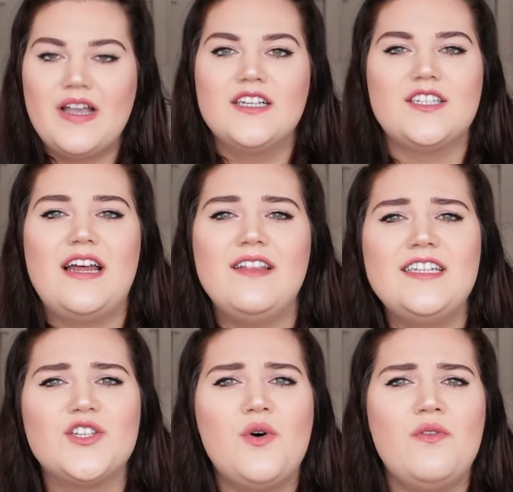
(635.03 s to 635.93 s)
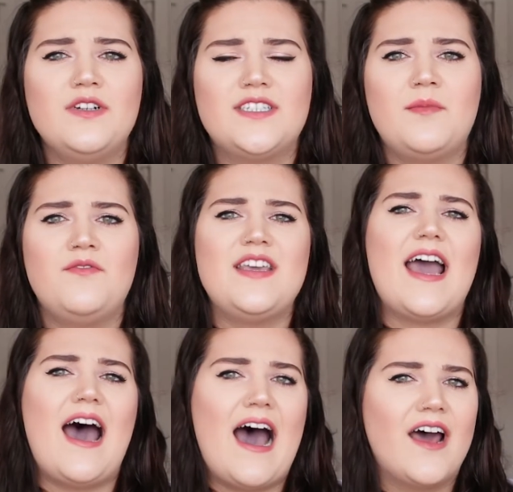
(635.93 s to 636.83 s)
So now let's go over some of the
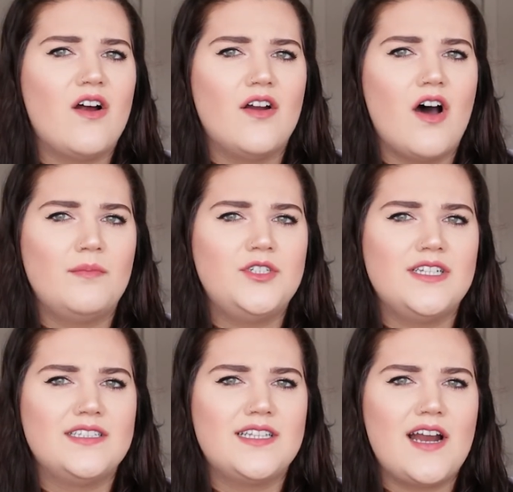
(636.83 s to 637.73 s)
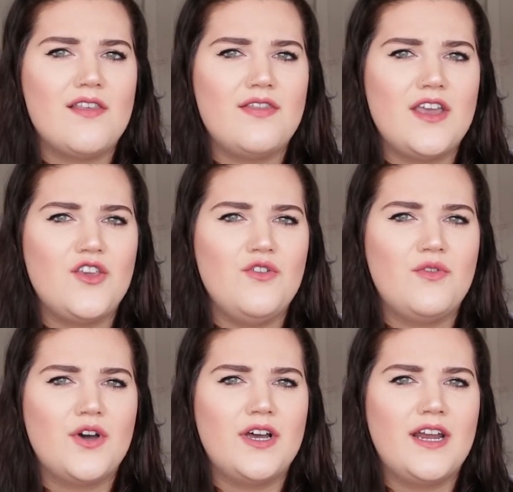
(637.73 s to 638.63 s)
add-on options that I think you
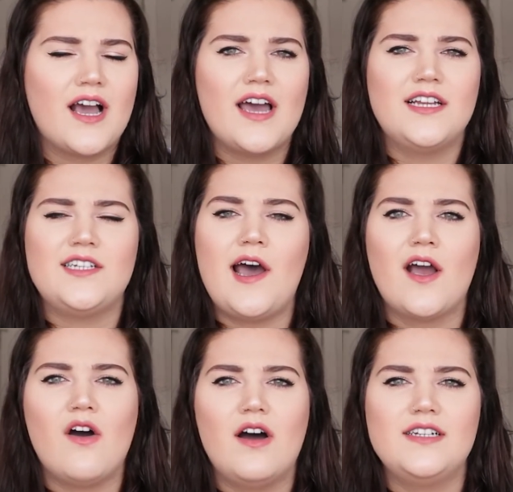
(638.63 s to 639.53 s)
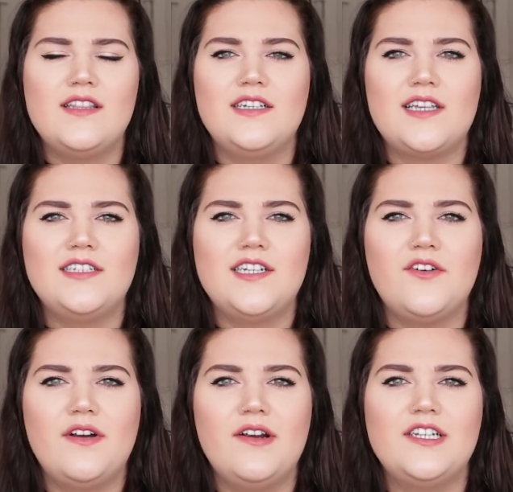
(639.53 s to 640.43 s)
could kind of tack on to this itinerary